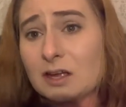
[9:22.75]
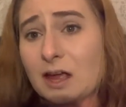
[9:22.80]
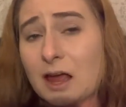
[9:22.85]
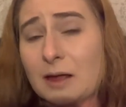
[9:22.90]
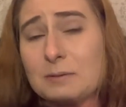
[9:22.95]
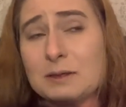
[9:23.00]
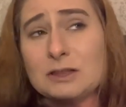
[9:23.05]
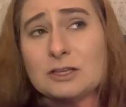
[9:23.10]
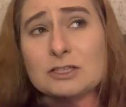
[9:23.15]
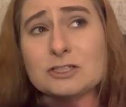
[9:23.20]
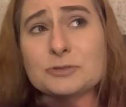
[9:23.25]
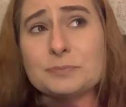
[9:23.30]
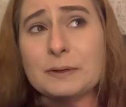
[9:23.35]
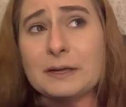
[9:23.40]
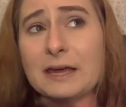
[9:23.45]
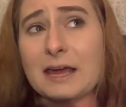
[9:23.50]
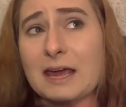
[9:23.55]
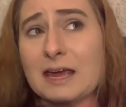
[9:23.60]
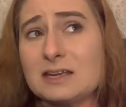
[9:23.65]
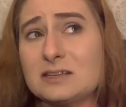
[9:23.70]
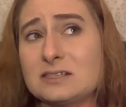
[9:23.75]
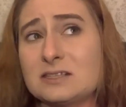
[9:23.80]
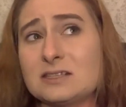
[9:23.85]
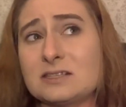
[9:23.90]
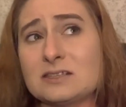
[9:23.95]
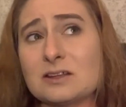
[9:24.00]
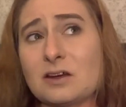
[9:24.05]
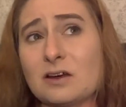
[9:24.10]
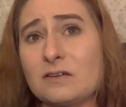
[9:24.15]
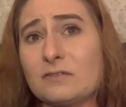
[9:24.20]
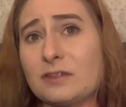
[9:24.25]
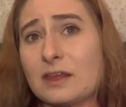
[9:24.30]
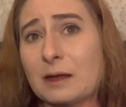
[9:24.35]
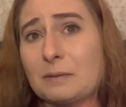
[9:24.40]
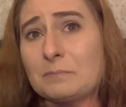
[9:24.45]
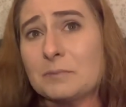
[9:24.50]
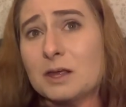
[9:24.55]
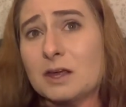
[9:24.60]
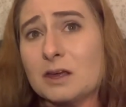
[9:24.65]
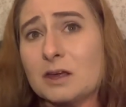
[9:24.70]
I mean, there's been cases of
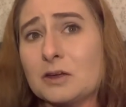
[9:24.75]
them